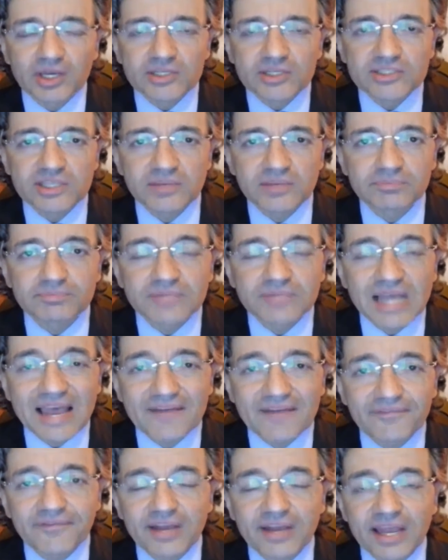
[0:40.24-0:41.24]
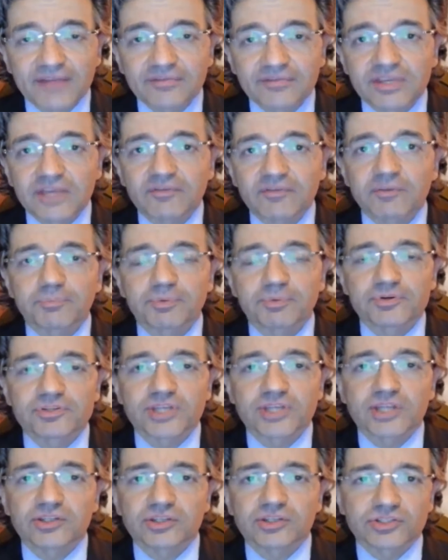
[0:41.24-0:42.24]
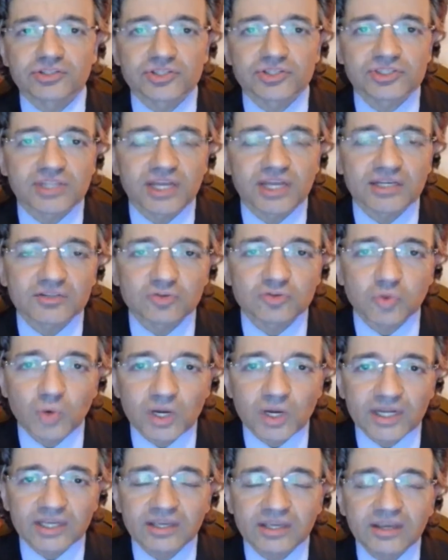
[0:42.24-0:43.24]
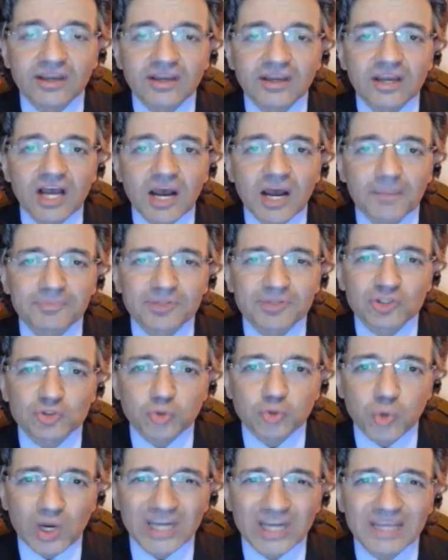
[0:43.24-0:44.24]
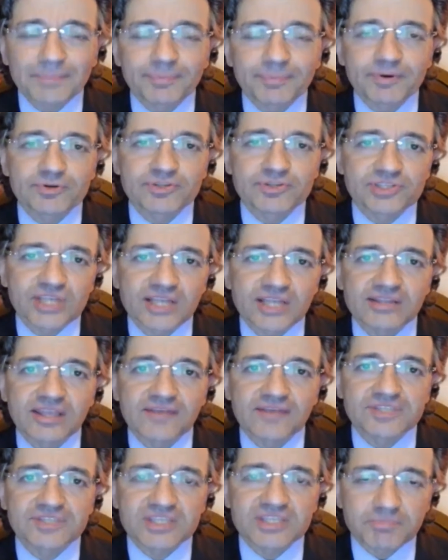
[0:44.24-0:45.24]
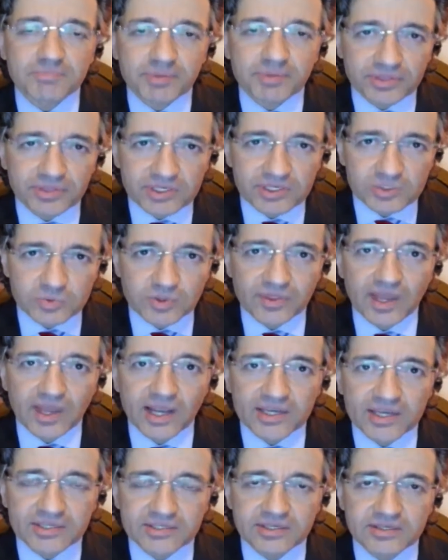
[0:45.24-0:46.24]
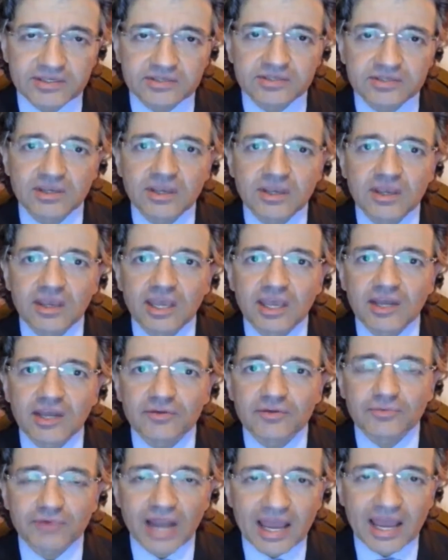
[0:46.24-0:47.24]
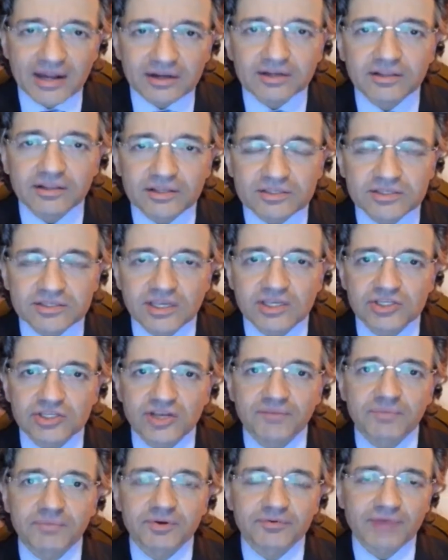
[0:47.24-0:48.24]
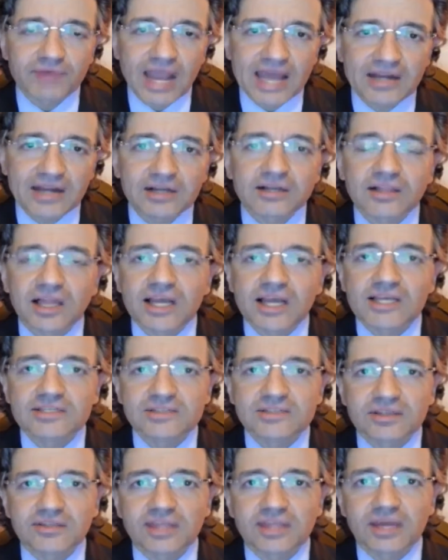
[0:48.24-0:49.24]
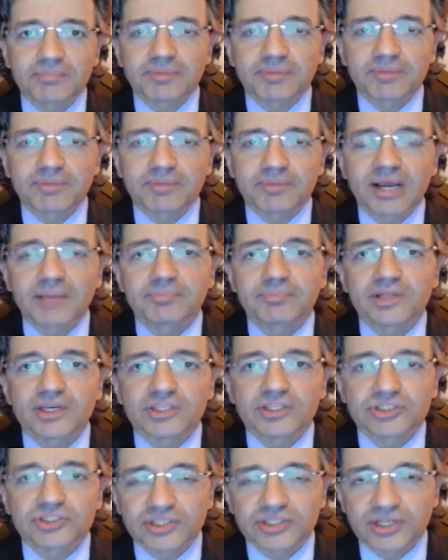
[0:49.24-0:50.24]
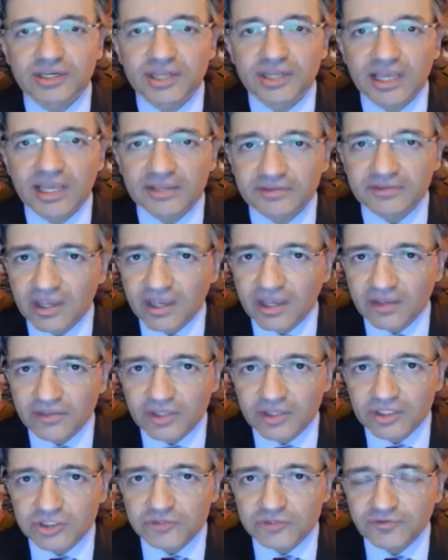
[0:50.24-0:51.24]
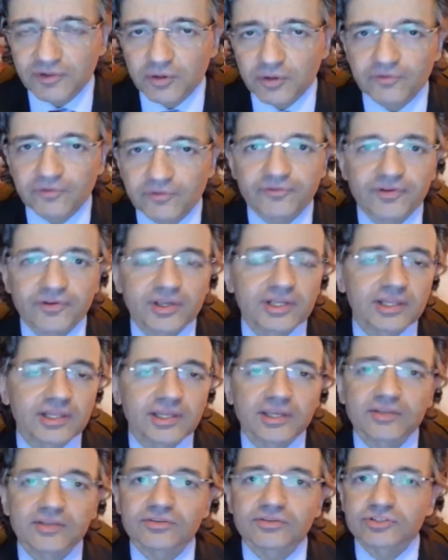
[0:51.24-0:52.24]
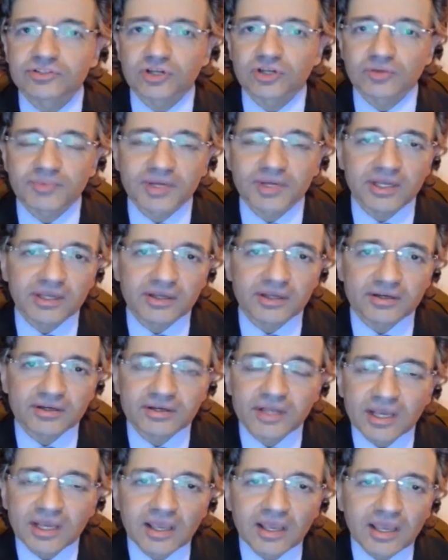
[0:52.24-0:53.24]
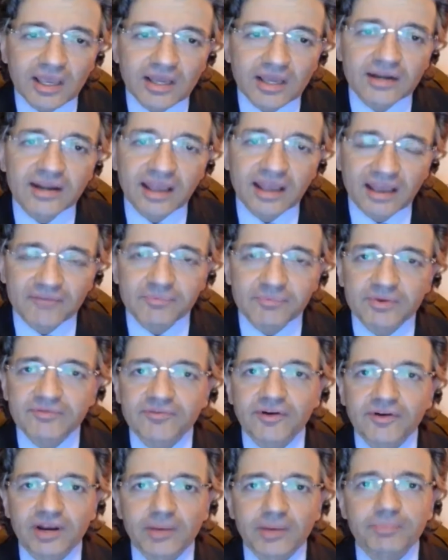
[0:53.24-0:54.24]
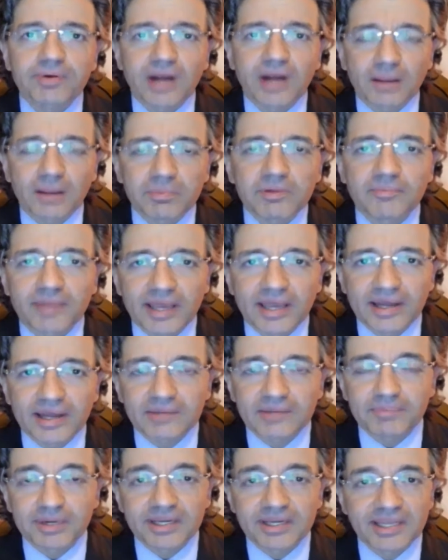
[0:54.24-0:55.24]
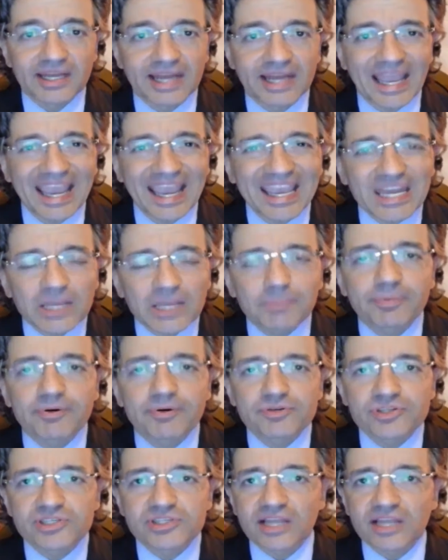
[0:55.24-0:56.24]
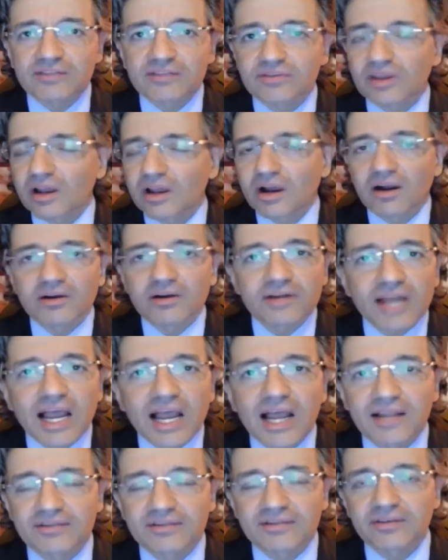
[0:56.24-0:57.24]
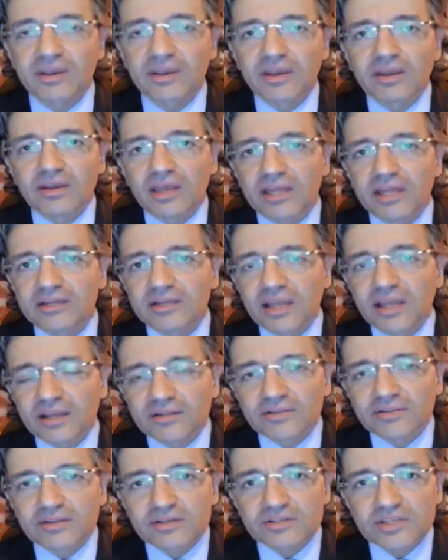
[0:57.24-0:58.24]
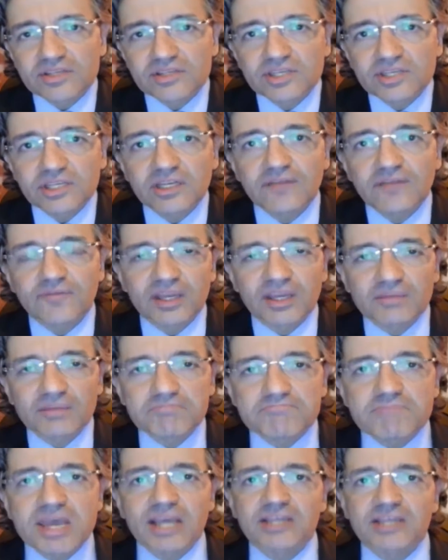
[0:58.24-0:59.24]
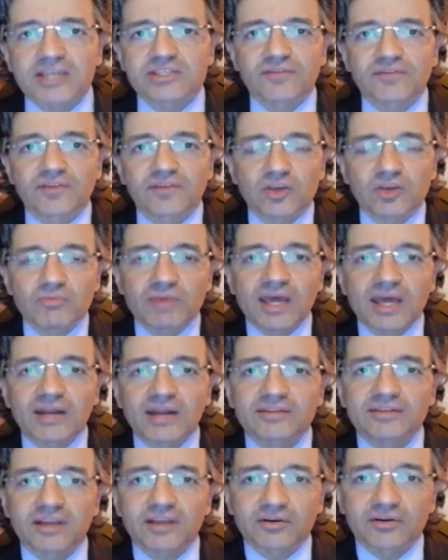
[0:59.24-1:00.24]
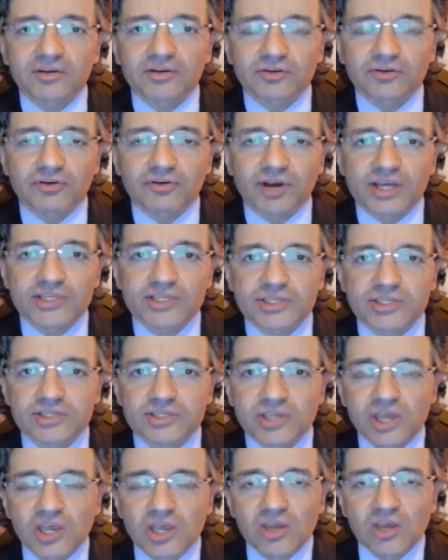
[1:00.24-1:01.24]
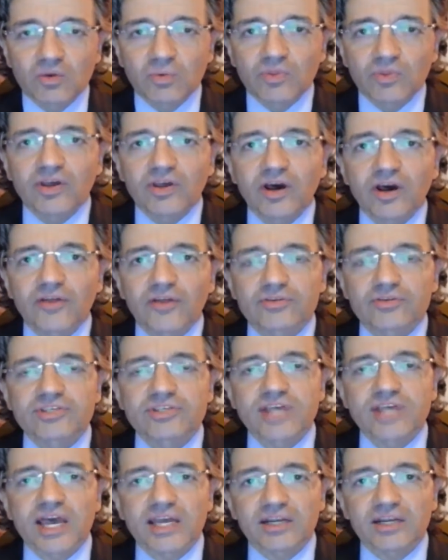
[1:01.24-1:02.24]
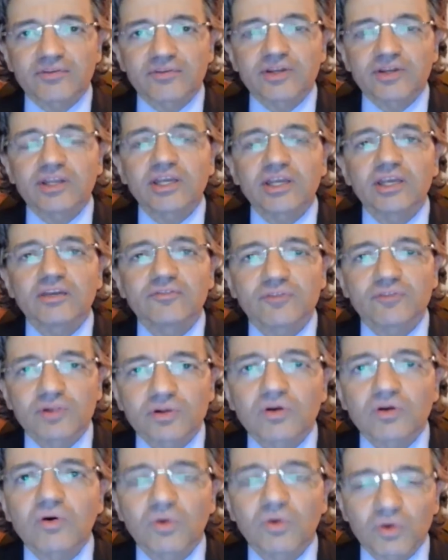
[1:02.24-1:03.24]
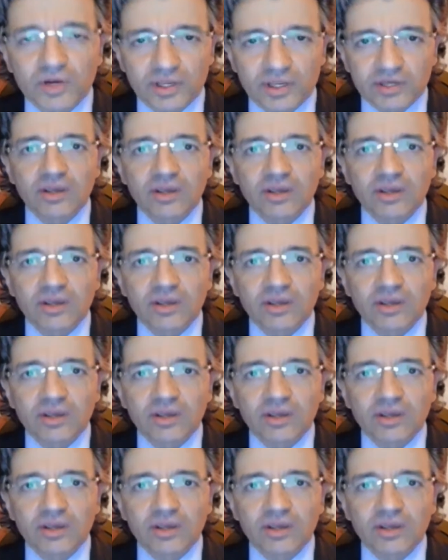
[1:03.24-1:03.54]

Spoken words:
Some have given percentages that up to 20% have sympathies with ISIS, and radicalization have been radicalized in that population, and yet they just flowed freely into Germany and have been very problematic, but yet 80% are not. And there's a significant mix of a humanitarian crisis with the other side of an evil coin,